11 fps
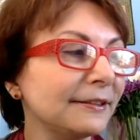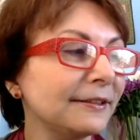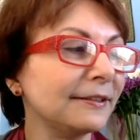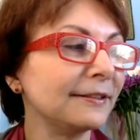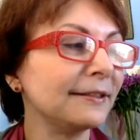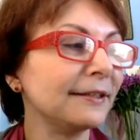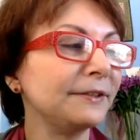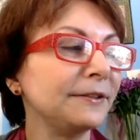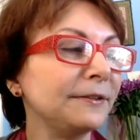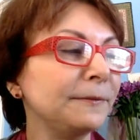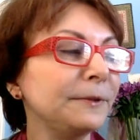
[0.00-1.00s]

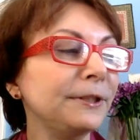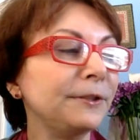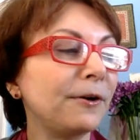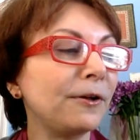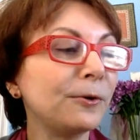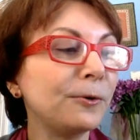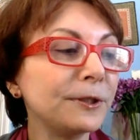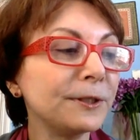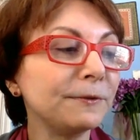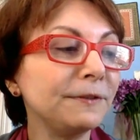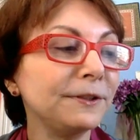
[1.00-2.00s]
7, read all
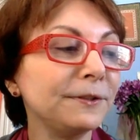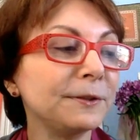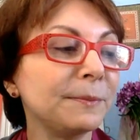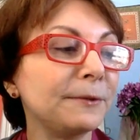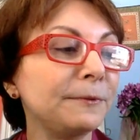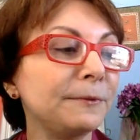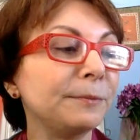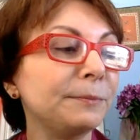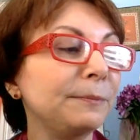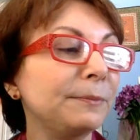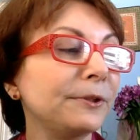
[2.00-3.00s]
course reviews by real
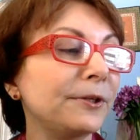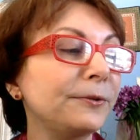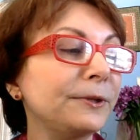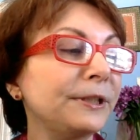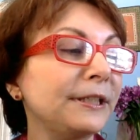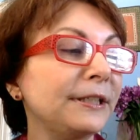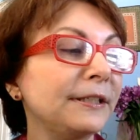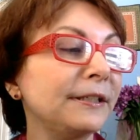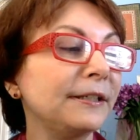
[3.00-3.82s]
people only.